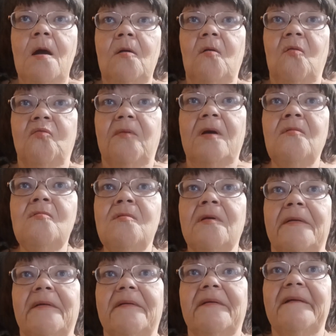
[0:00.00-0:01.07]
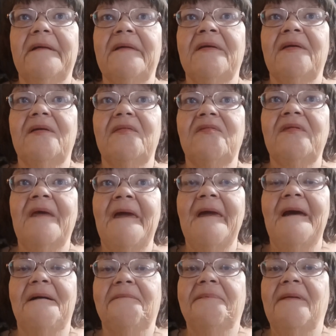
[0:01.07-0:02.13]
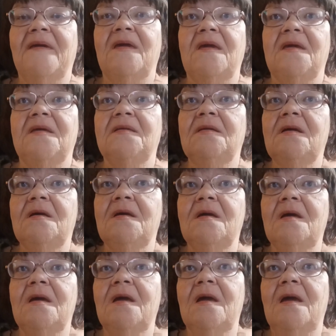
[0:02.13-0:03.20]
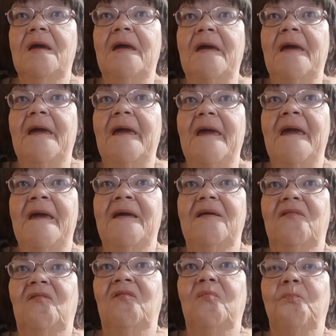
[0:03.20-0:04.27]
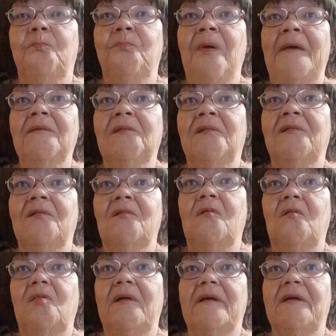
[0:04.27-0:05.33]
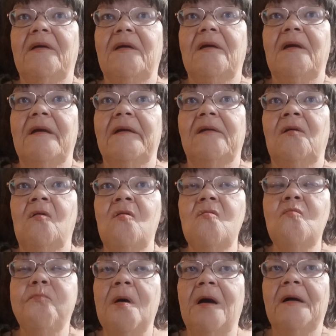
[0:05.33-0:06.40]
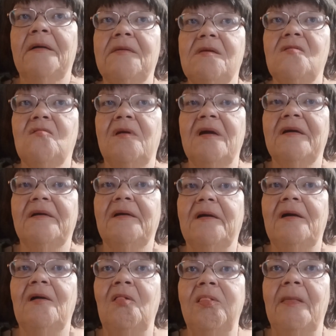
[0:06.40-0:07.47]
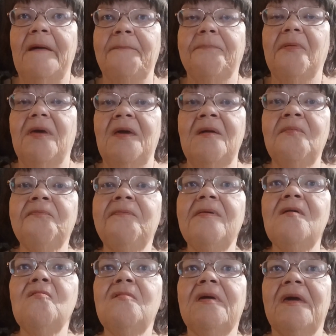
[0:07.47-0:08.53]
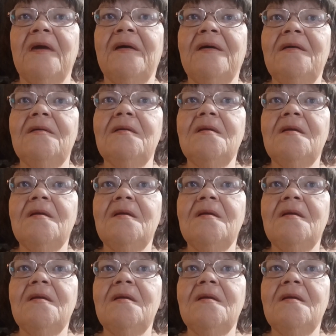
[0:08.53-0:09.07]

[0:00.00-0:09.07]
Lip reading: Kroger is having a special coupon you can clip if you get